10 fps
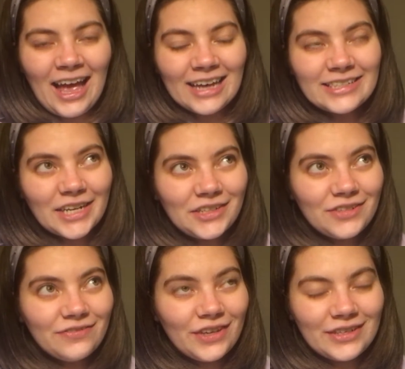I shed a
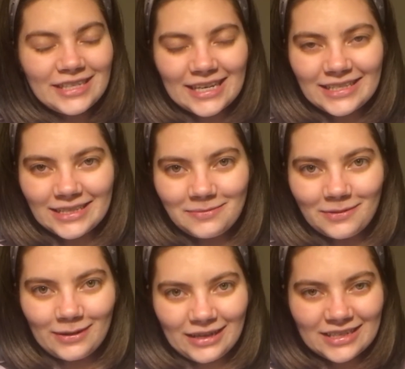few tears this
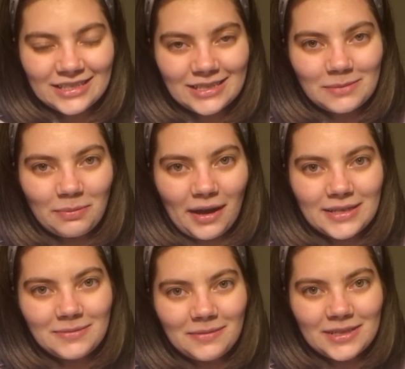morning because they
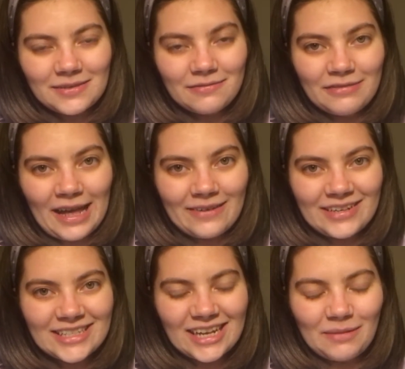surprised me with some
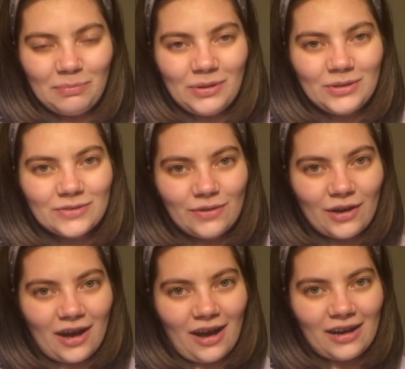flowers and a beautiful
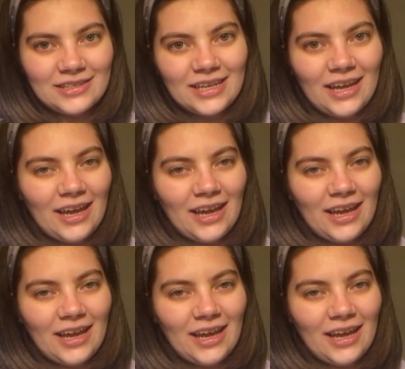card.